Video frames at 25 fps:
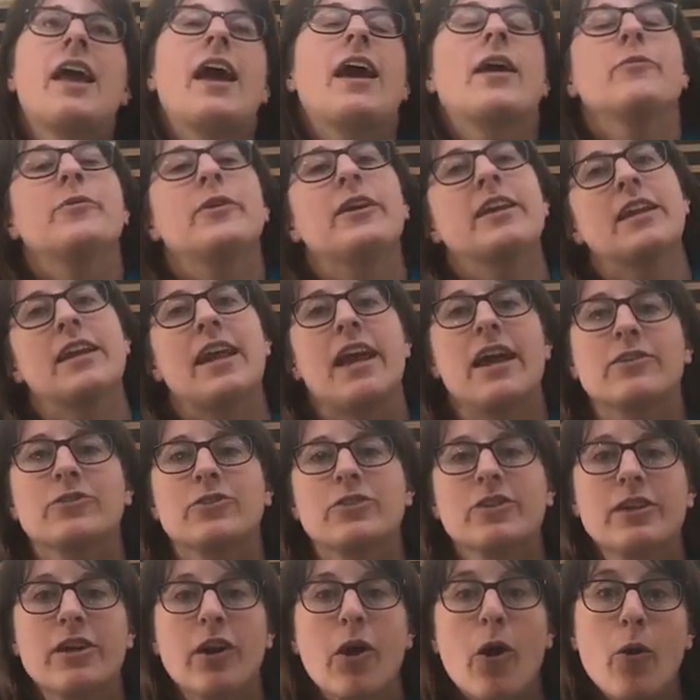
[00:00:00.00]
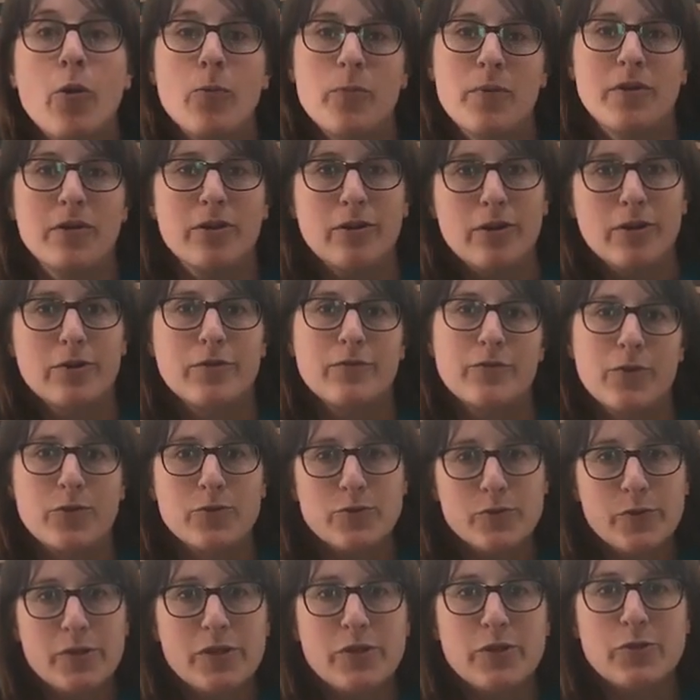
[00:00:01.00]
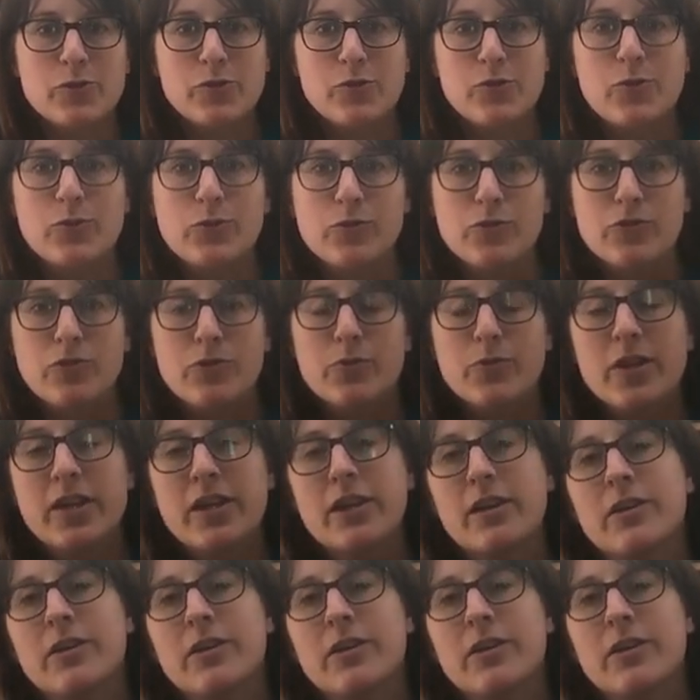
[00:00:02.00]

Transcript: and we can actually open a lot of those windows too. So we